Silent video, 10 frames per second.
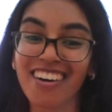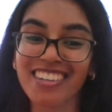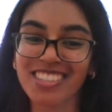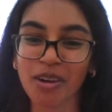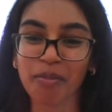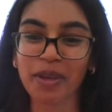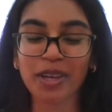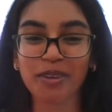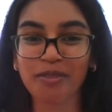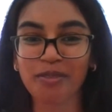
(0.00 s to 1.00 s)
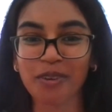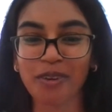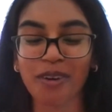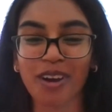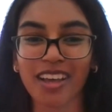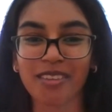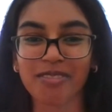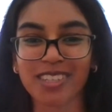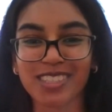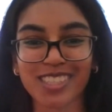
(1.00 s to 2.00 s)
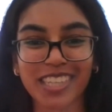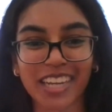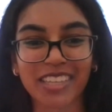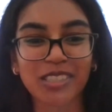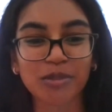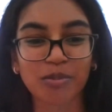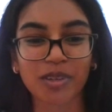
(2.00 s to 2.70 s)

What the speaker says: Our topic for the first year challenge